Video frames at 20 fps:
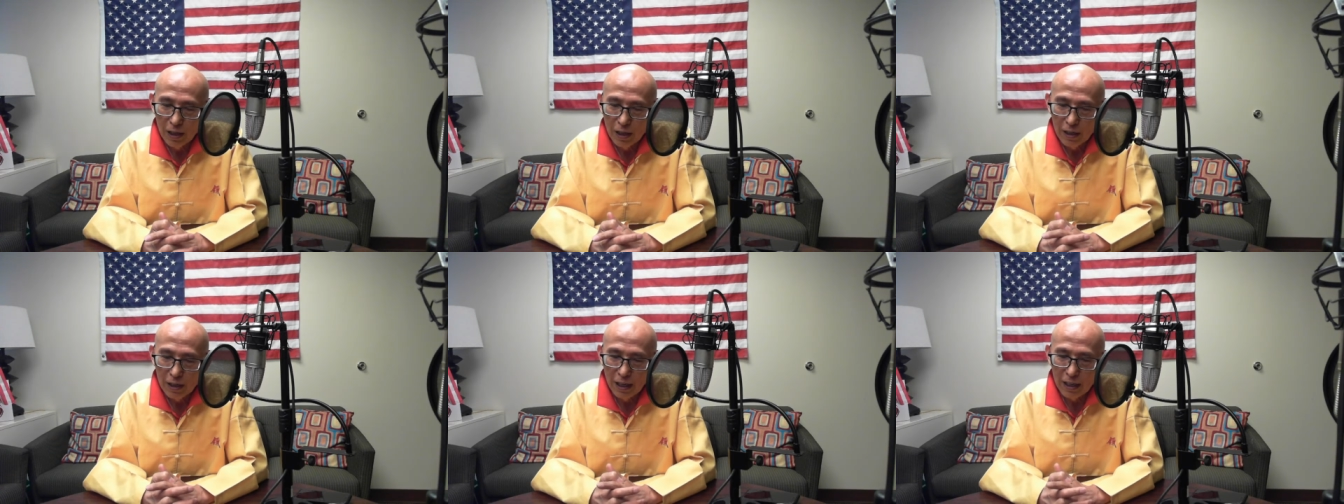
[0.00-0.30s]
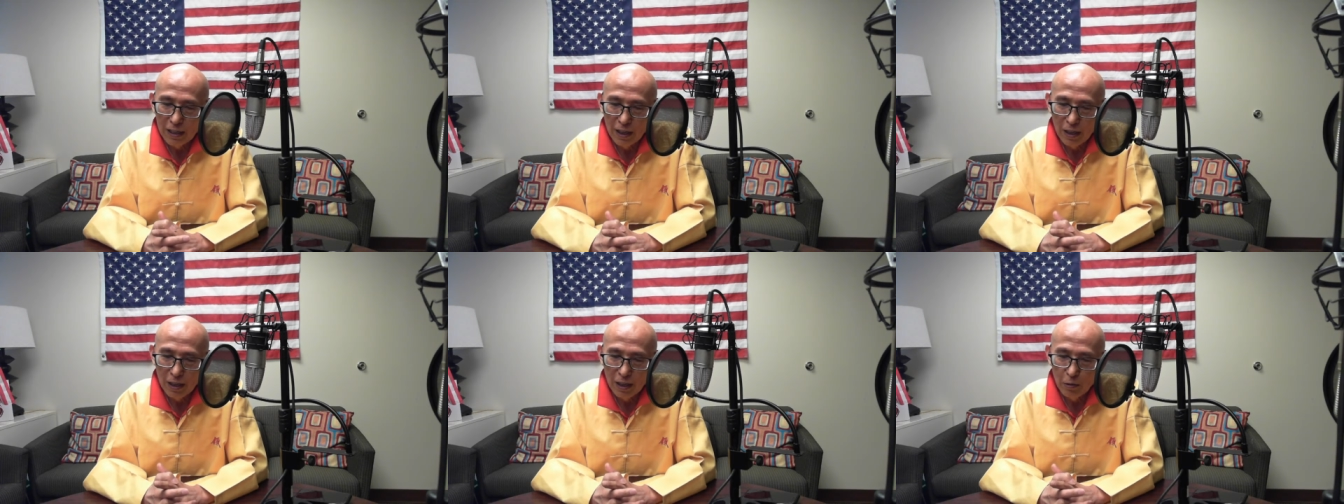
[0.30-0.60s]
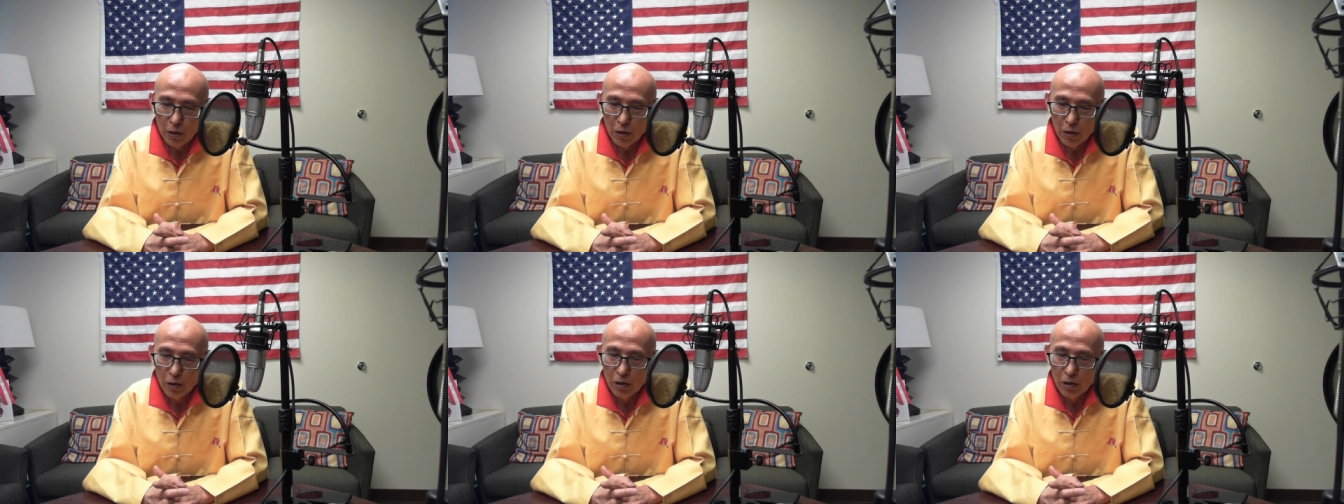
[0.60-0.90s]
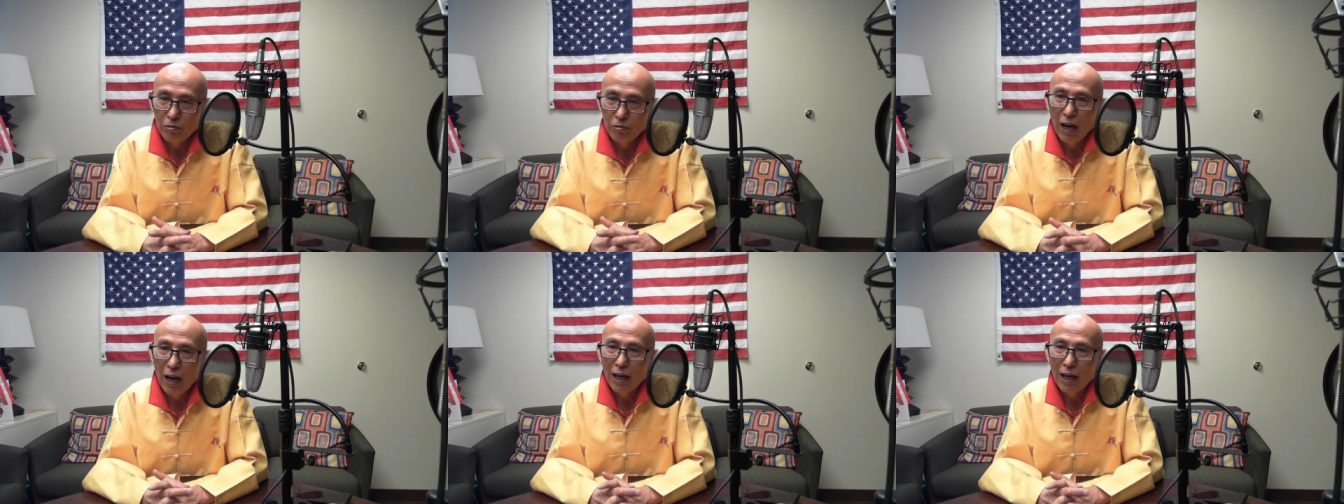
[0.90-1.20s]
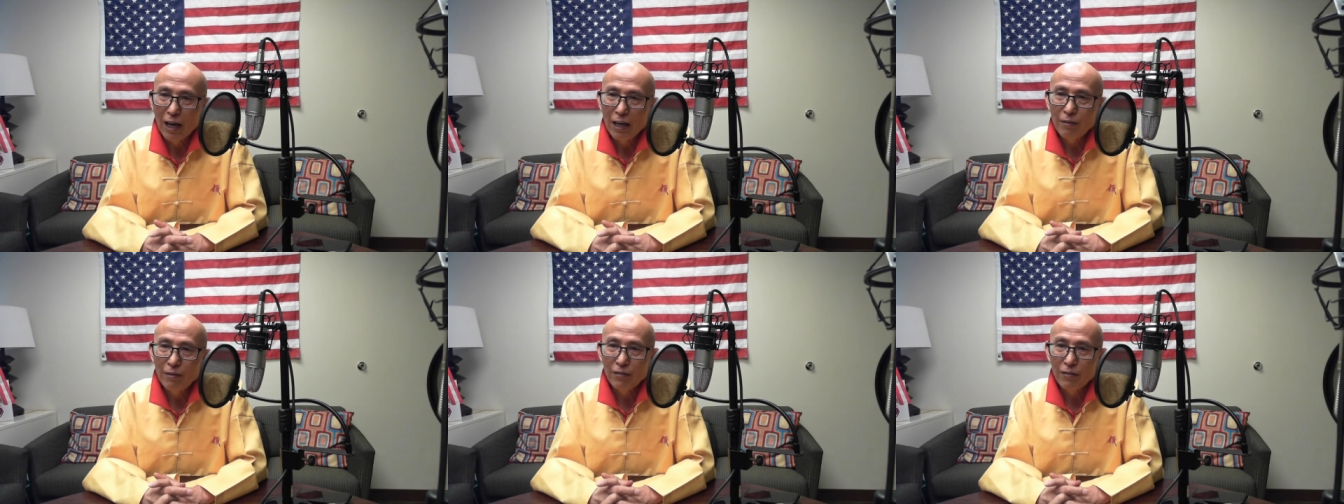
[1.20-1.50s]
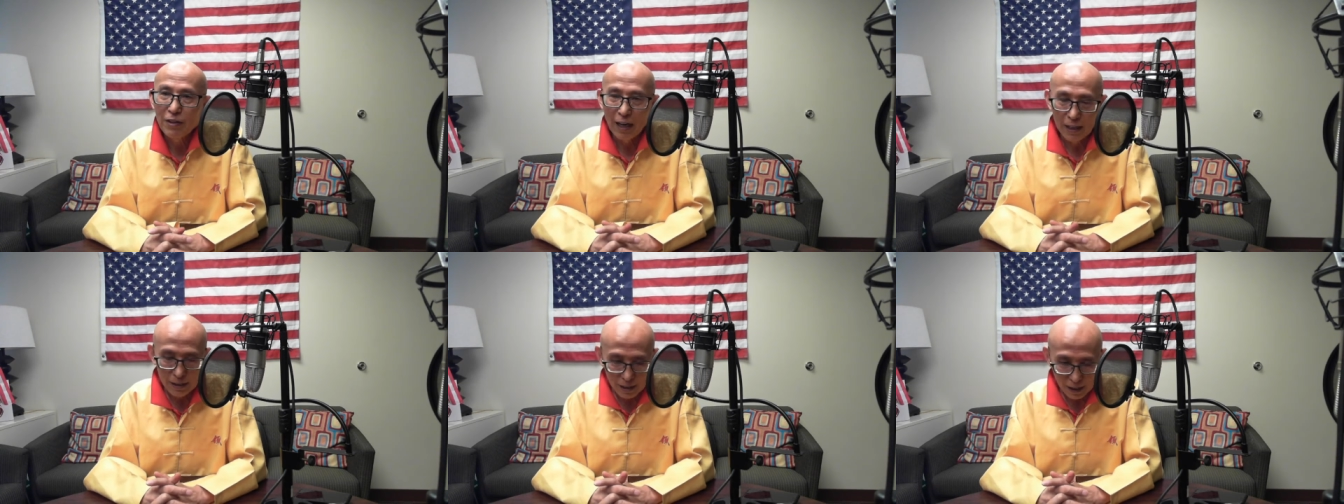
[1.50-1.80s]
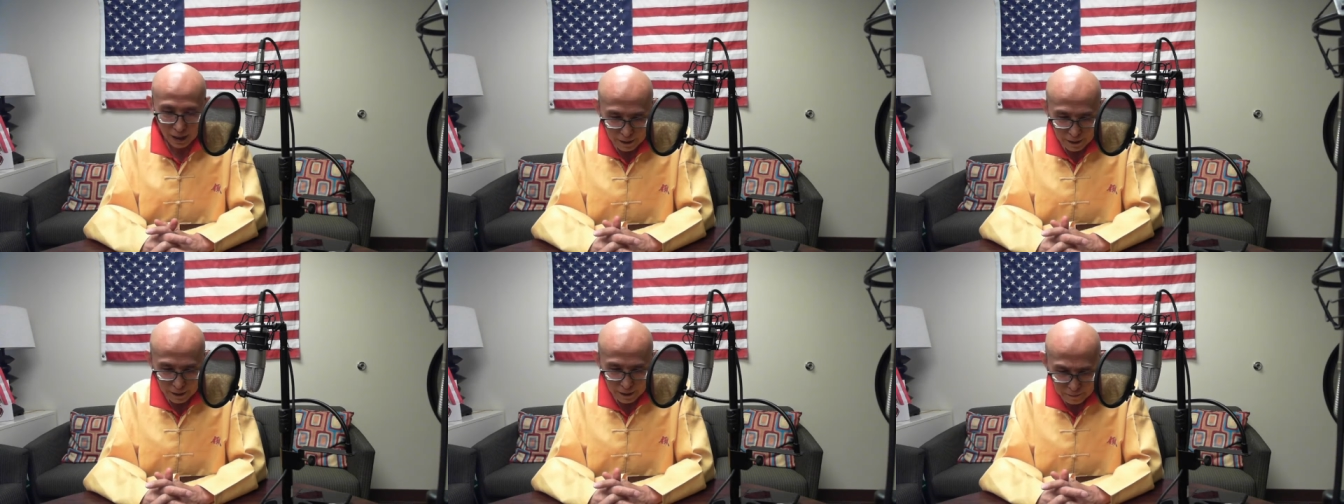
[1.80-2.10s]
later on we got out of that idea.